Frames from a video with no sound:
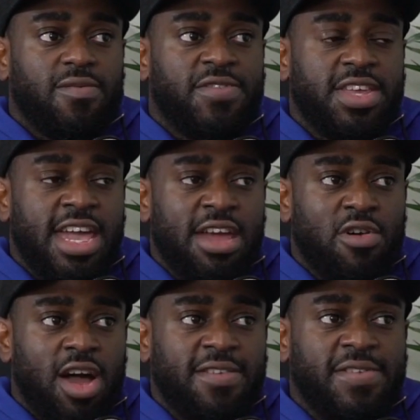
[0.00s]

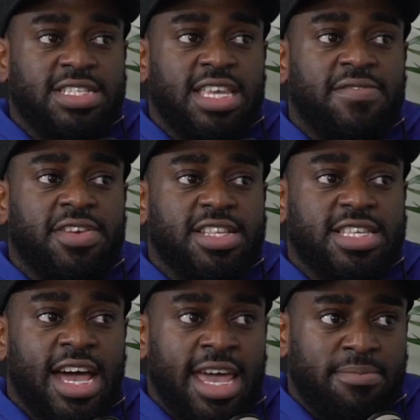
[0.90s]
Vieira, if he's given the
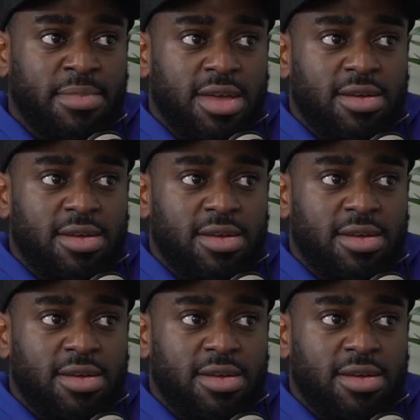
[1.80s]
time